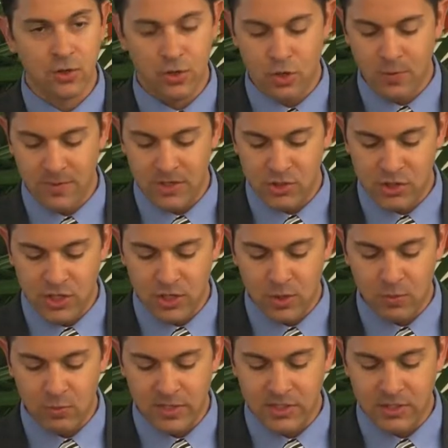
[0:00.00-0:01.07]
Human
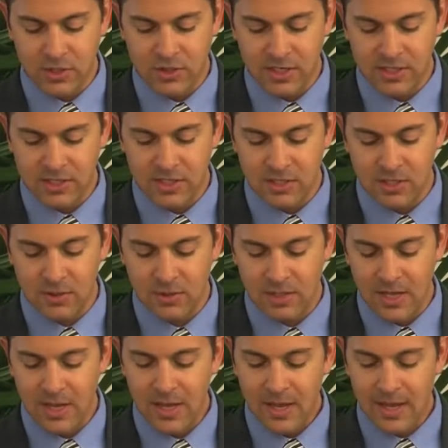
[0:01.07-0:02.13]
Genome Research Institute
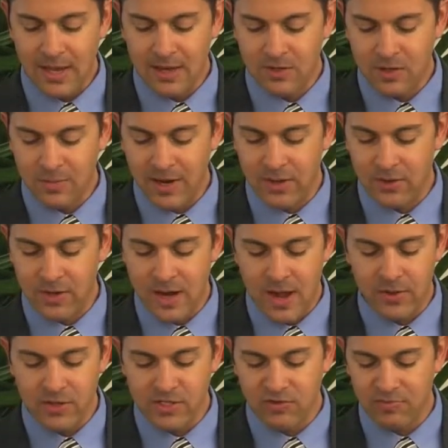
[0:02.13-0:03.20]
and the Baylor
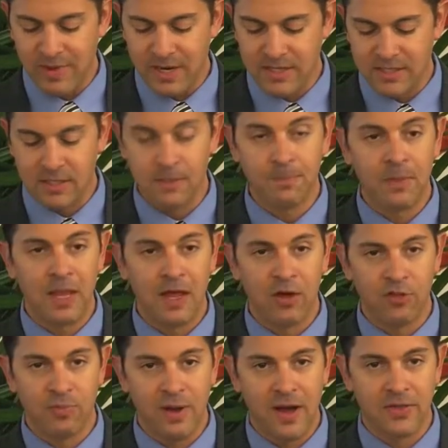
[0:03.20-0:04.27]
College of Medicine
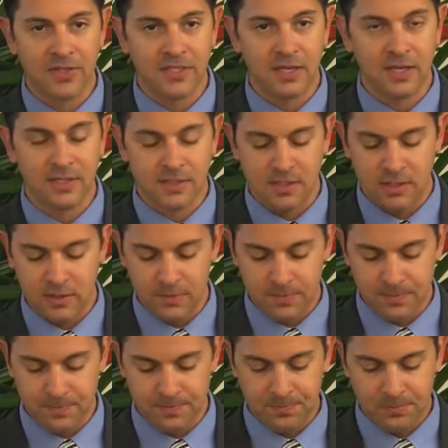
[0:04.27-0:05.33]
Health Policy Institute.
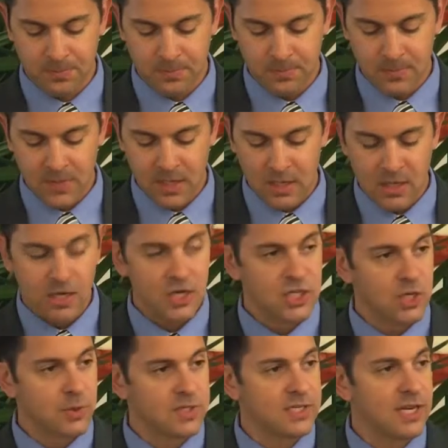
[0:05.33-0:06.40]

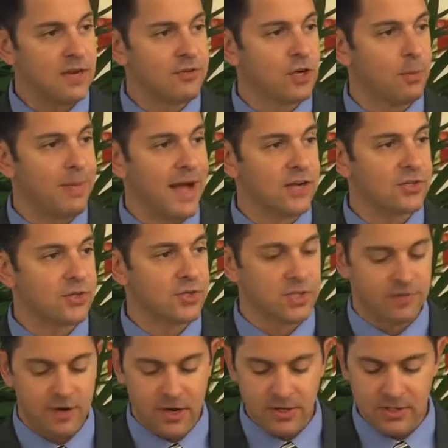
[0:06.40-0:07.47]
She received her Bachelor's of
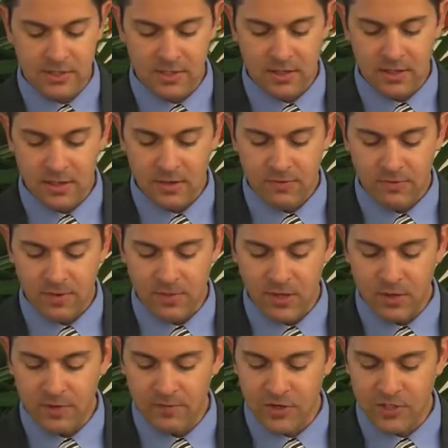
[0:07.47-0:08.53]
Arts from the
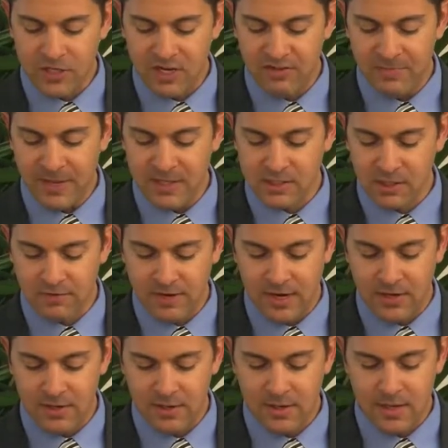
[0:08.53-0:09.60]
University of
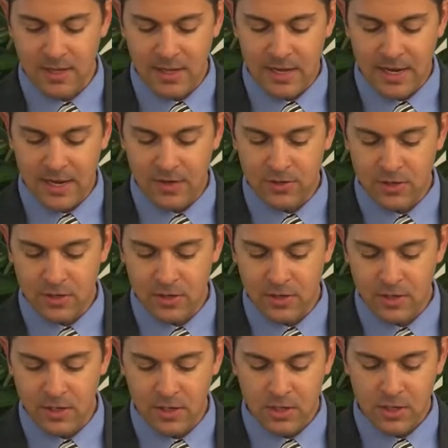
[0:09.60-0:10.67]
Pennsylvania and
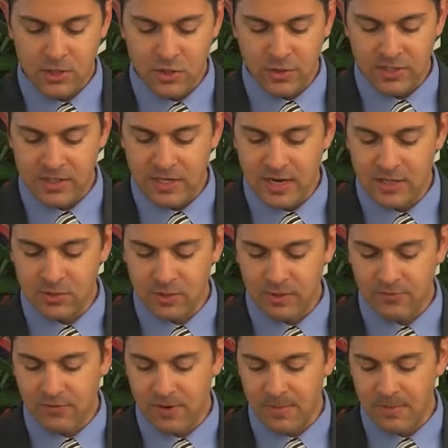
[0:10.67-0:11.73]
her Juris
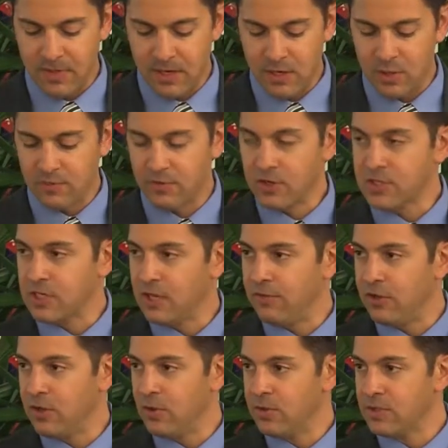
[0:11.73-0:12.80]
Doctorate from the University of
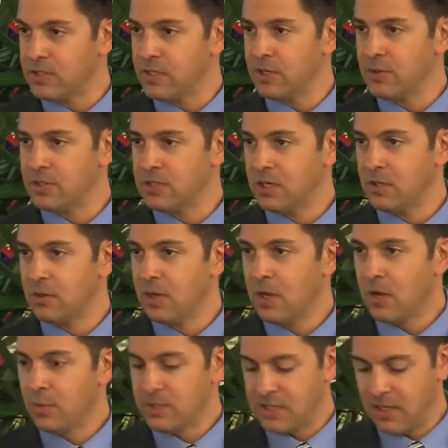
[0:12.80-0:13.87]
Houston,
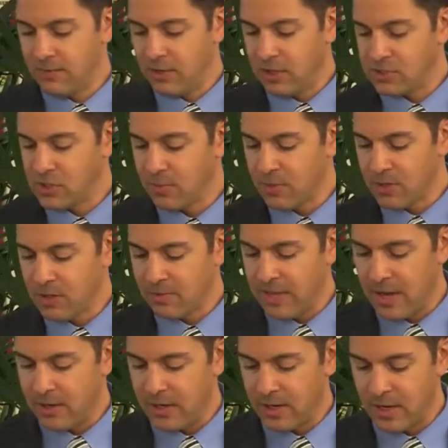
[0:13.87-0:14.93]
receiving summa cum
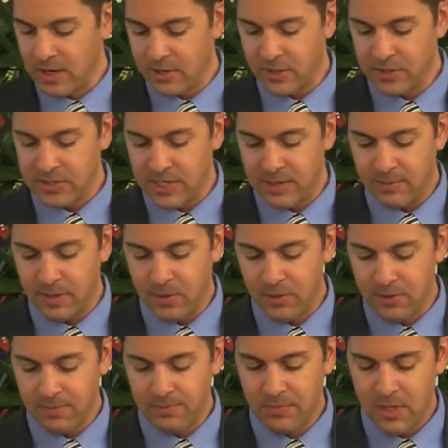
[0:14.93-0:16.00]
laude honors at both
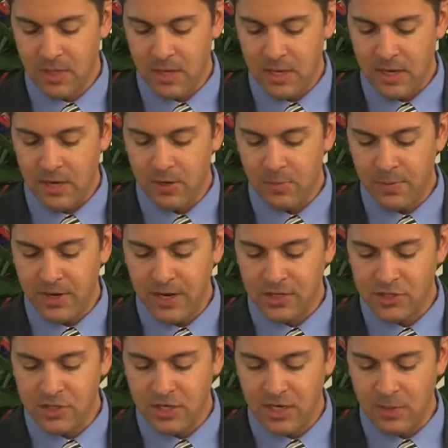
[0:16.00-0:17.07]
and her
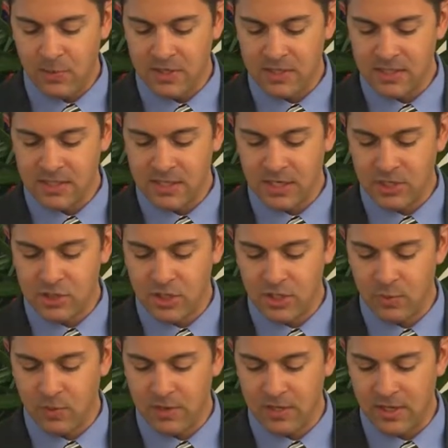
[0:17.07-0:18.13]
PhD with distinction
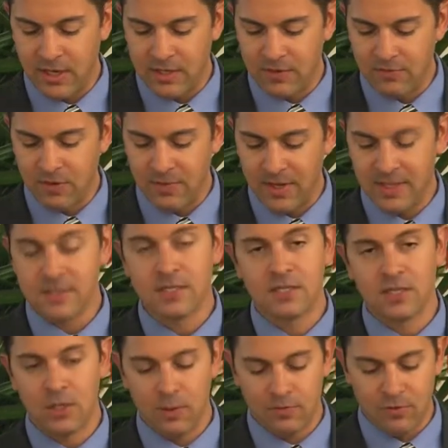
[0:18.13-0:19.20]
with the, from the
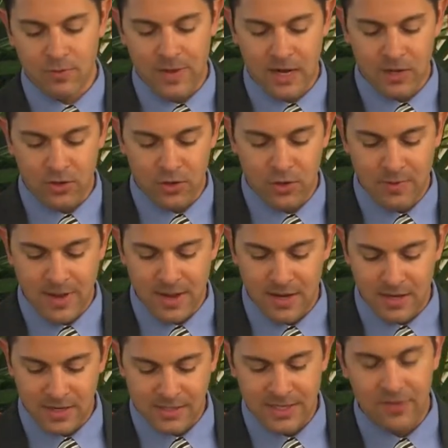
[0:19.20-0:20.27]
Institute for Medical
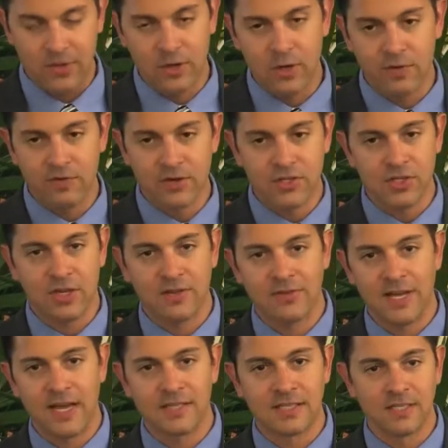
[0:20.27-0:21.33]
Humanities at the University of
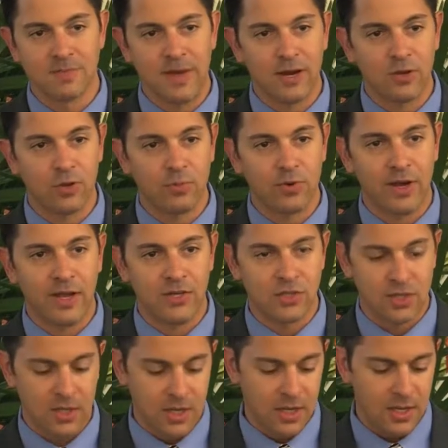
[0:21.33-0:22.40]
Texas Medical Branch
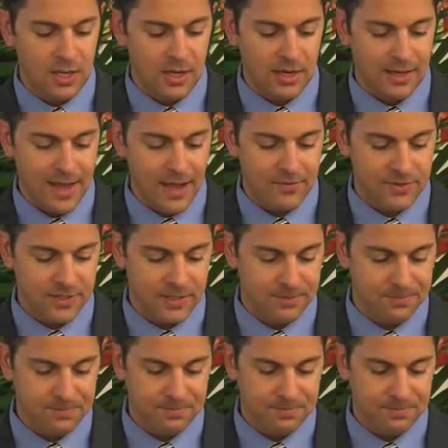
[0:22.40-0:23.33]
in Galveston.